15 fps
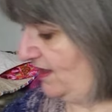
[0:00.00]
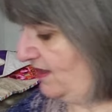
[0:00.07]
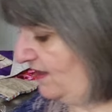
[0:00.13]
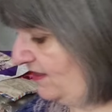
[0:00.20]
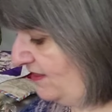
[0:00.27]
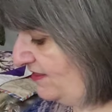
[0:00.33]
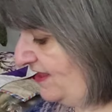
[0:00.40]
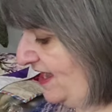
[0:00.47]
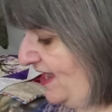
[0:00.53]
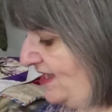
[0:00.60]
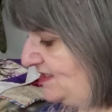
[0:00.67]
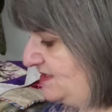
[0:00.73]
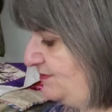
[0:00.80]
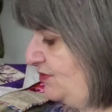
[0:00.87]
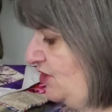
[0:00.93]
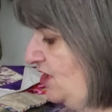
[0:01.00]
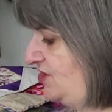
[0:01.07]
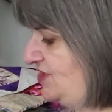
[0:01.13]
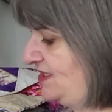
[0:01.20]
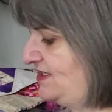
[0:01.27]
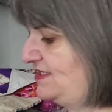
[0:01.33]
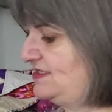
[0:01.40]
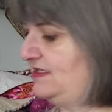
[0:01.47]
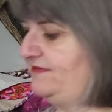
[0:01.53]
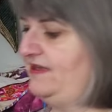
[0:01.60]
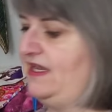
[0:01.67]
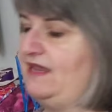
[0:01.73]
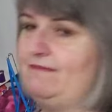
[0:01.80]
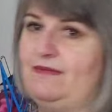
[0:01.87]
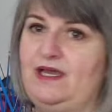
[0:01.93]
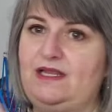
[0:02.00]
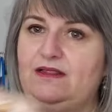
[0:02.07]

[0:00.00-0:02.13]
um, that project is living in my